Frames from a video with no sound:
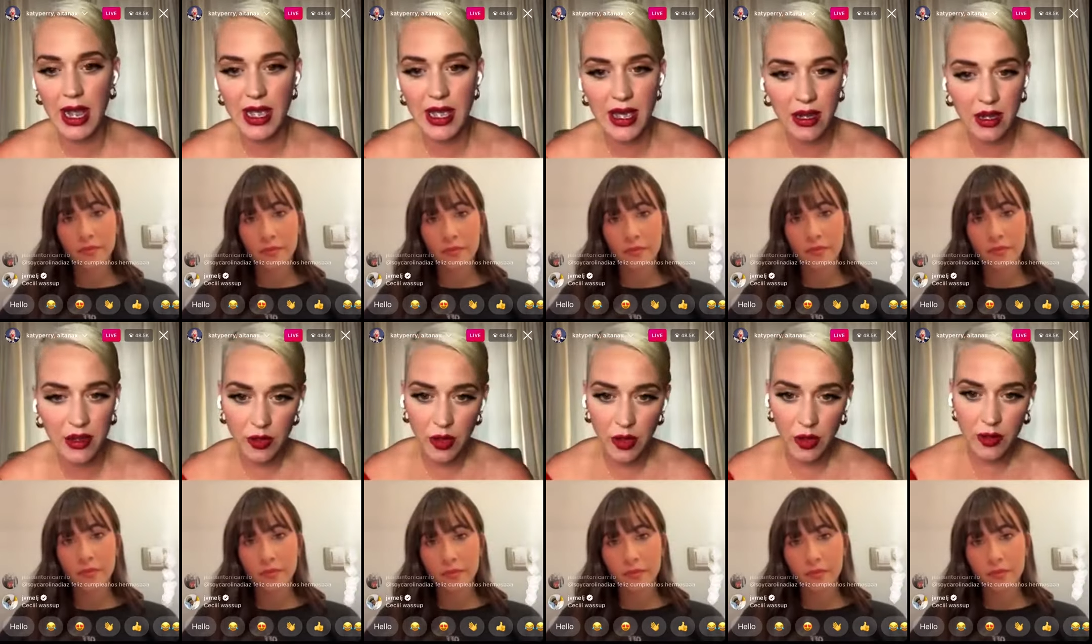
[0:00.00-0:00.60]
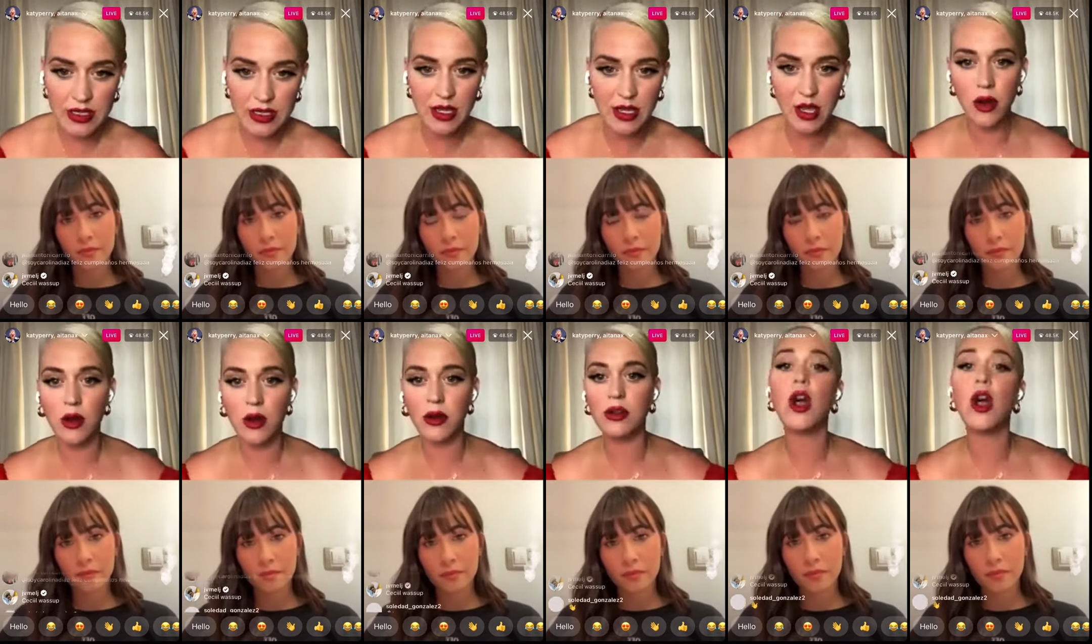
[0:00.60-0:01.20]
Speaker 1: interview as
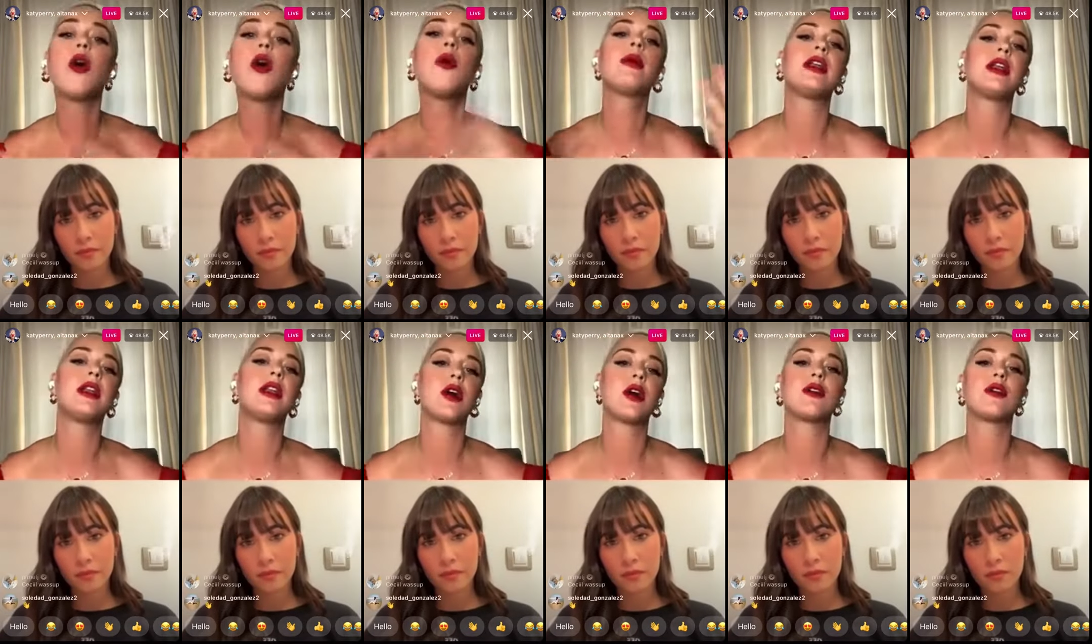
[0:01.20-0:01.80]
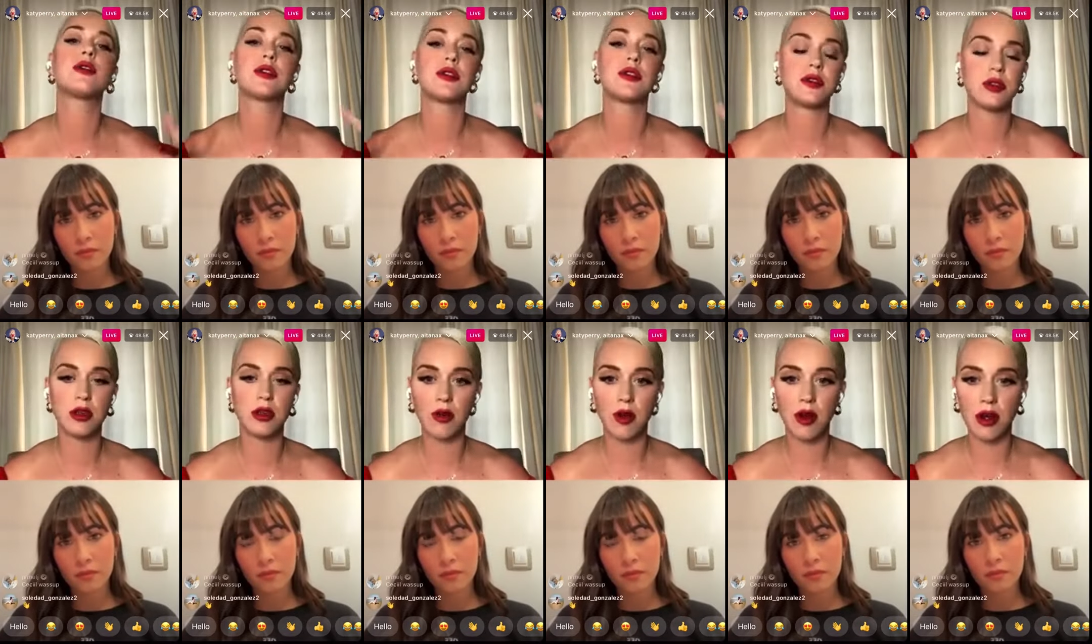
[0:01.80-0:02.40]
though nobody knows who
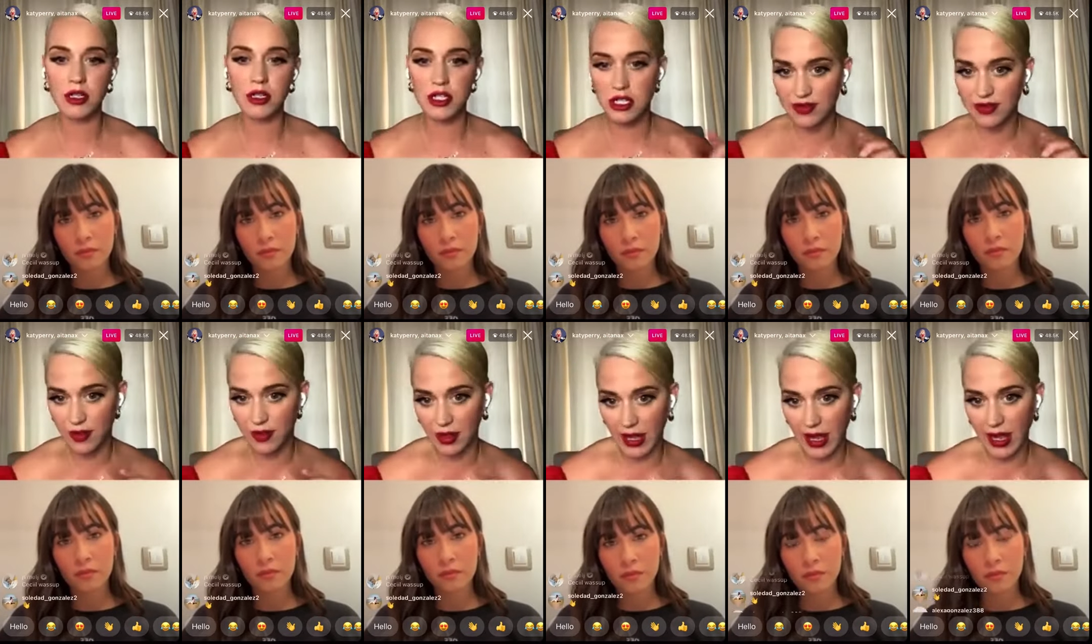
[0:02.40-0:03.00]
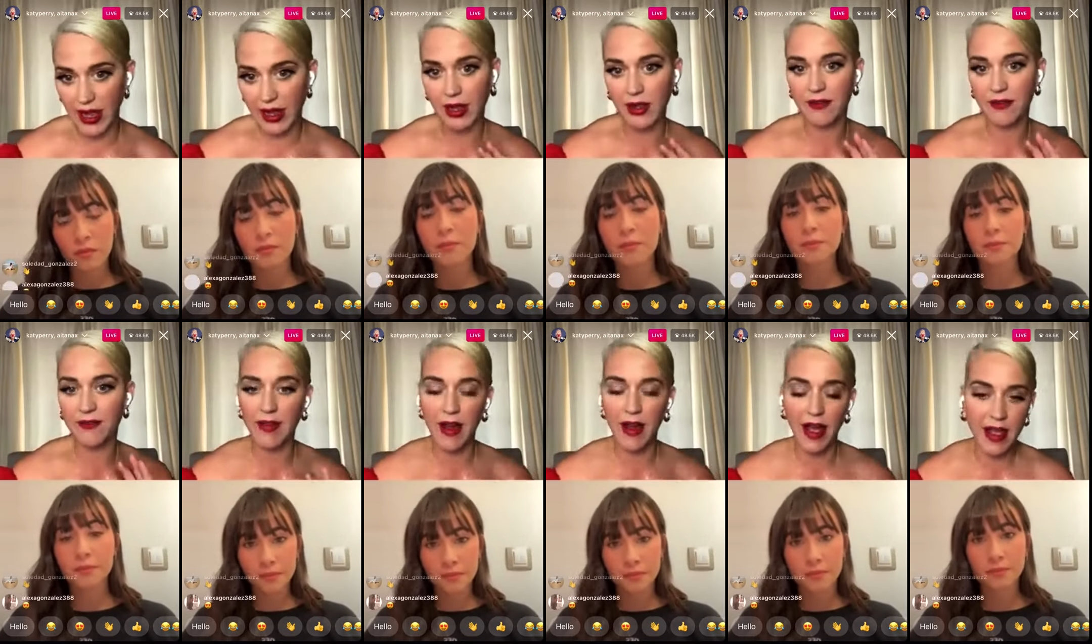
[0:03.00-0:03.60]
you are, just for like
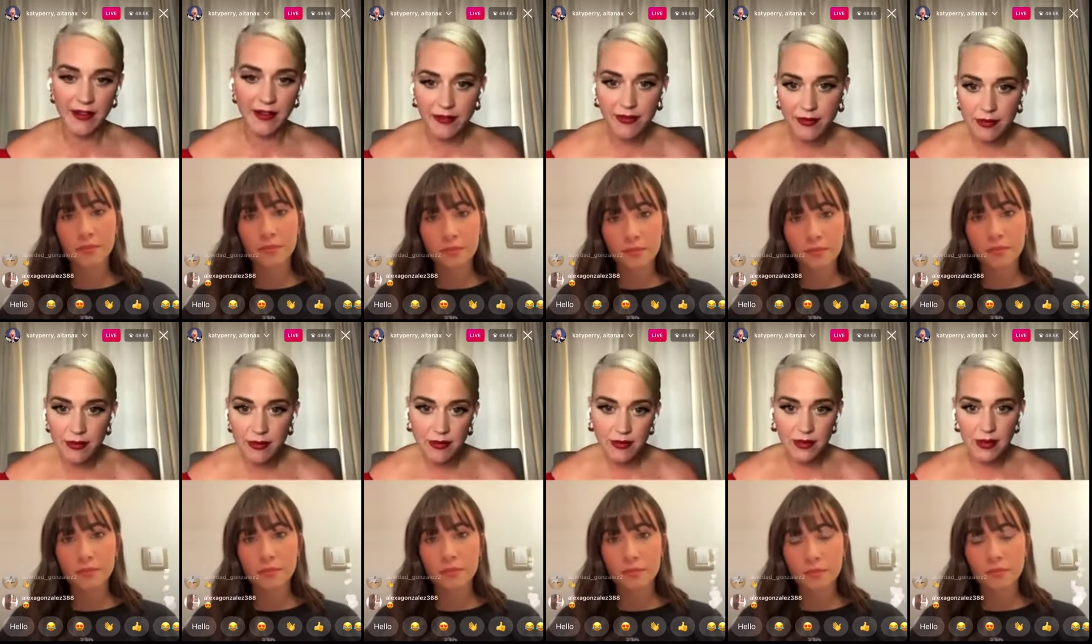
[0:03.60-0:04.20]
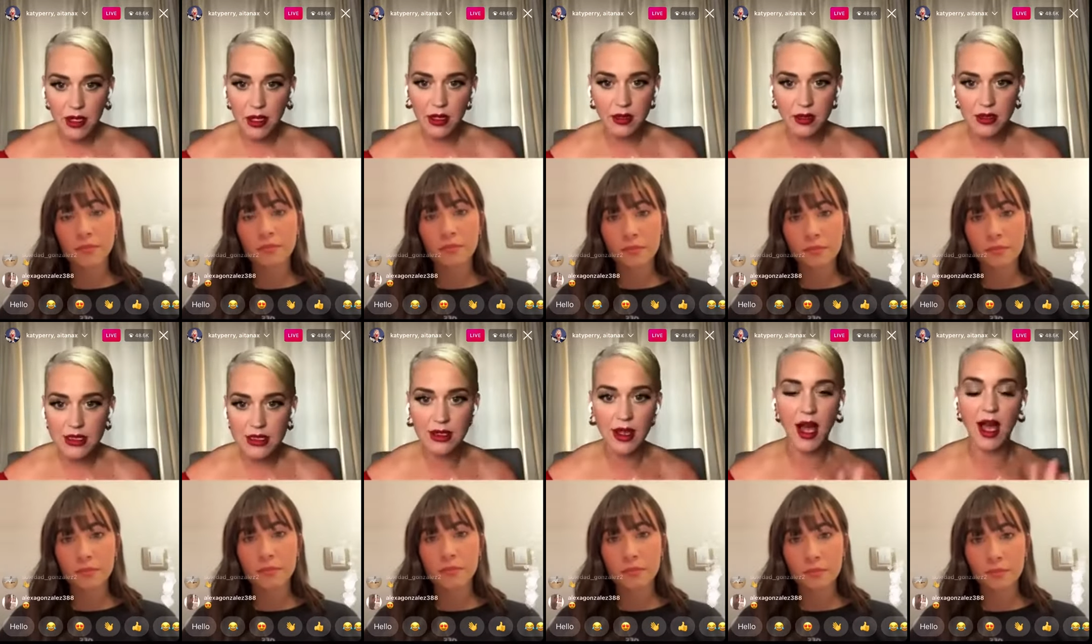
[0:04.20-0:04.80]
5, you know,
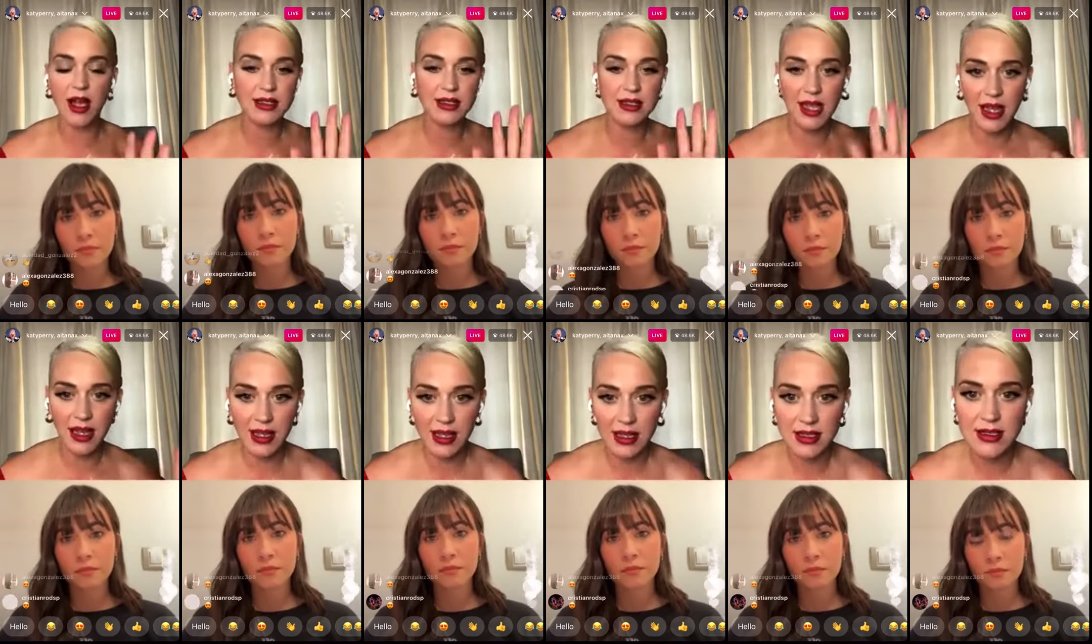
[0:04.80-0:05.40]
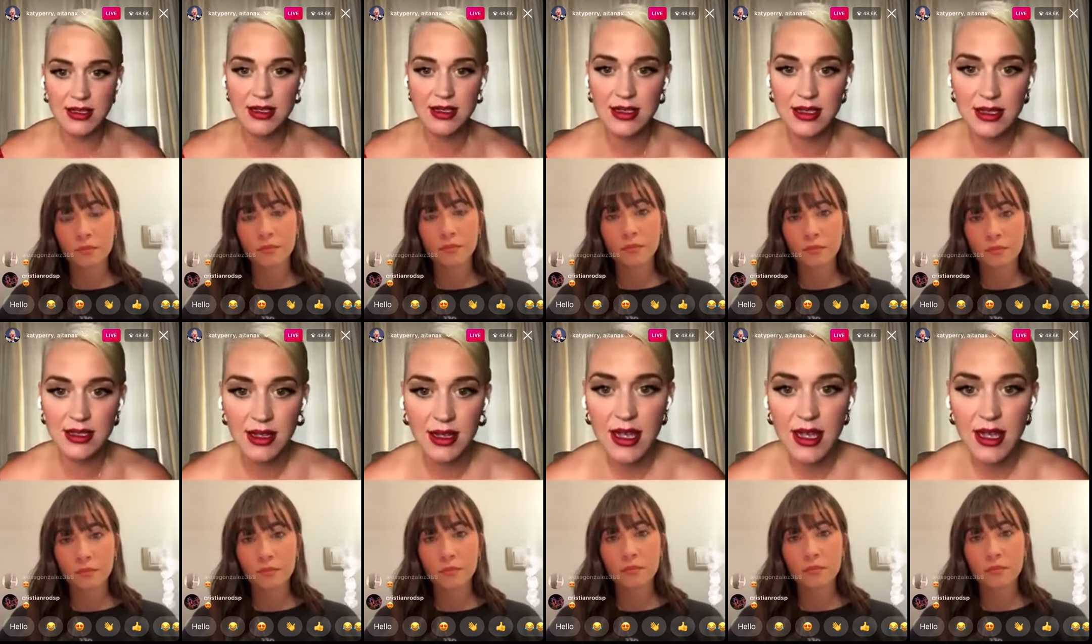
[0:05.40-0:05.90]
hot seconds?